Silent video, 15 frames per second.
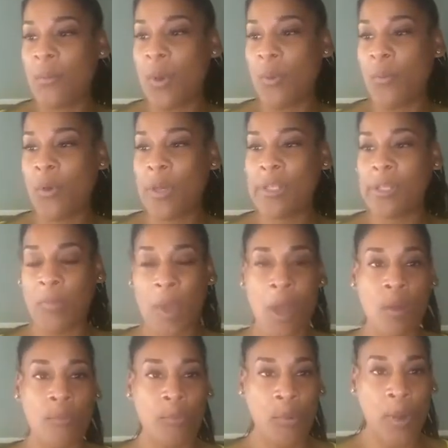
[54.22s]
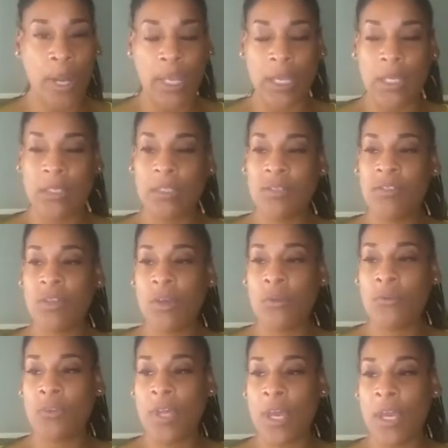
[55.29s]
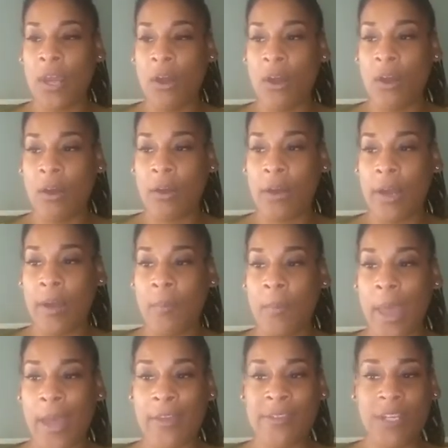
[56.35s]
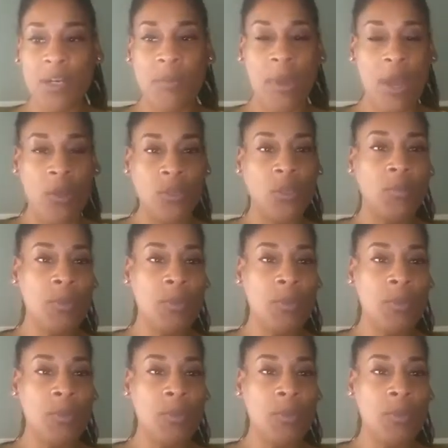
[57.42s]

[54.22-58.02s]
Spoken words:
was about brand. So they are asking about,